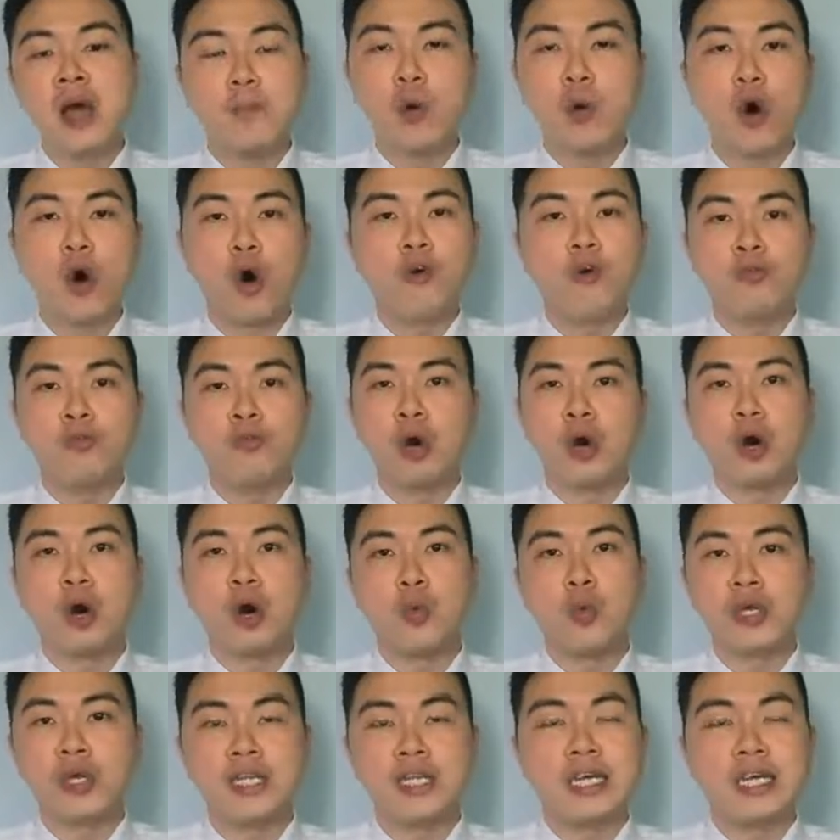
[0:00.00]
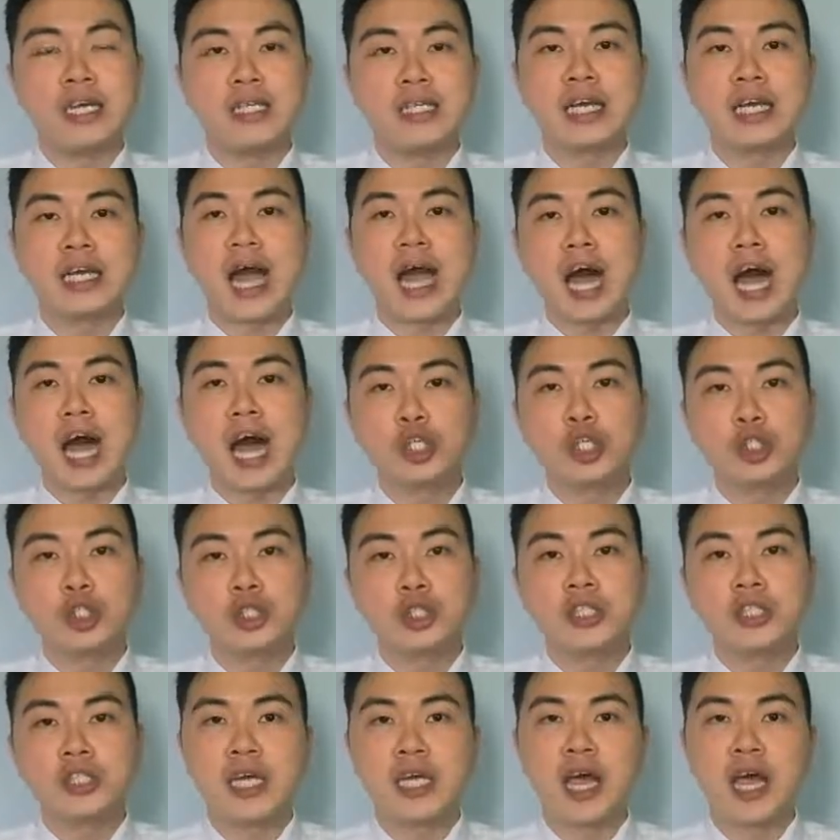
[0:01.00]
both within the
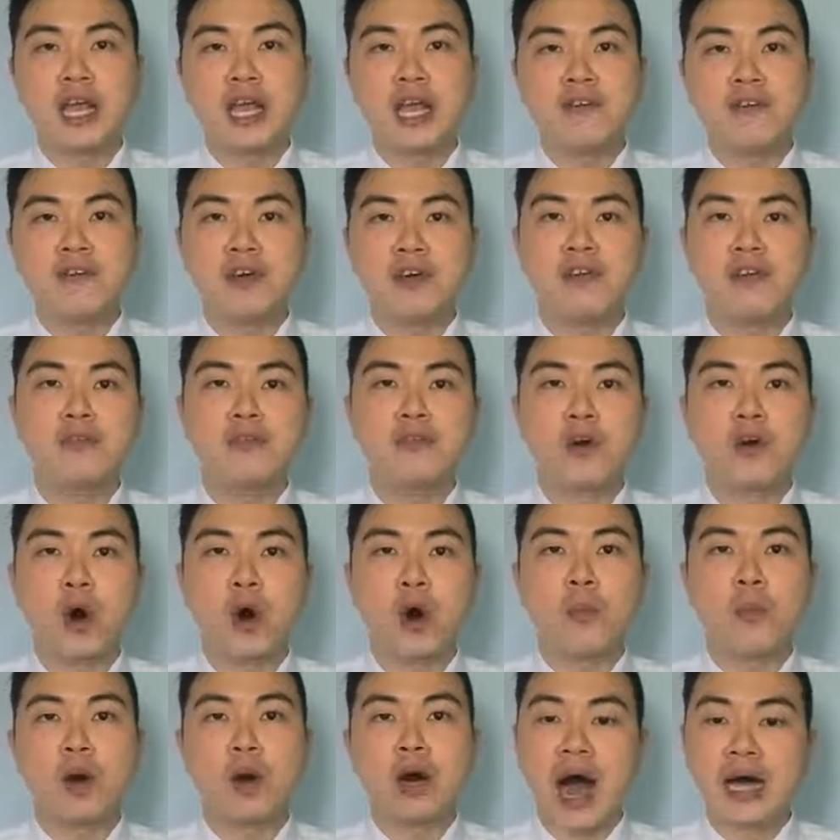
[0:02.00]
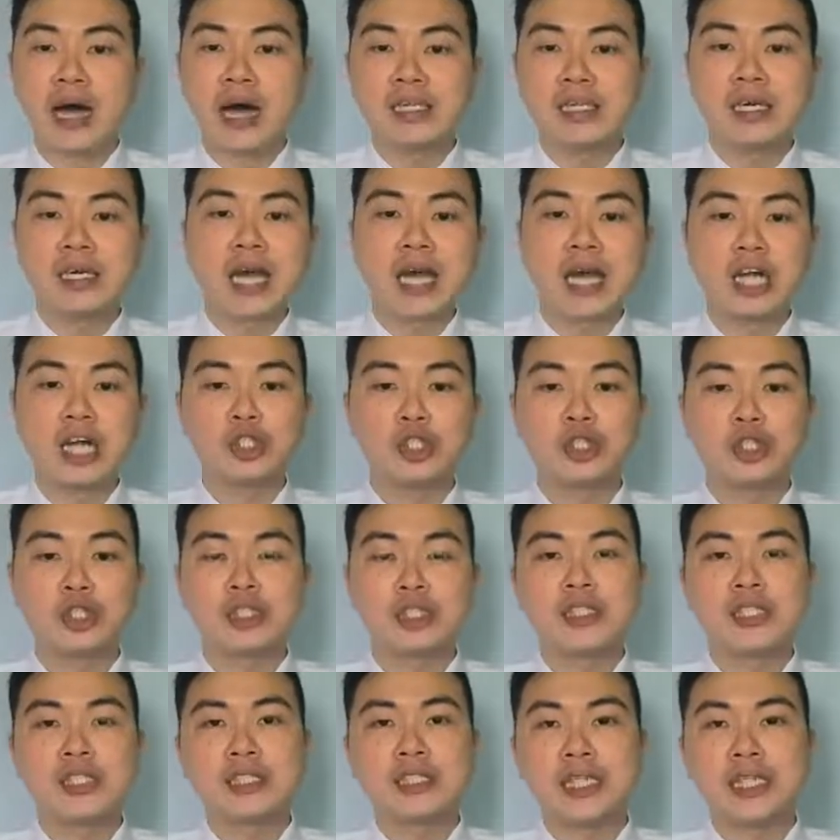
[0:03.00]
country and even from other
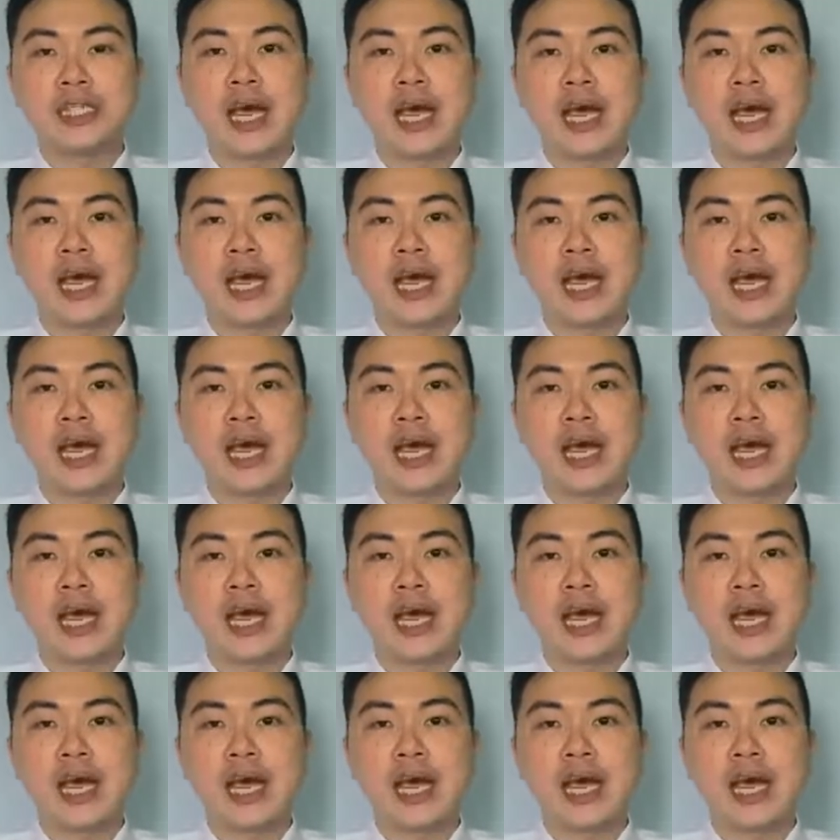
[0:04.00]
countries,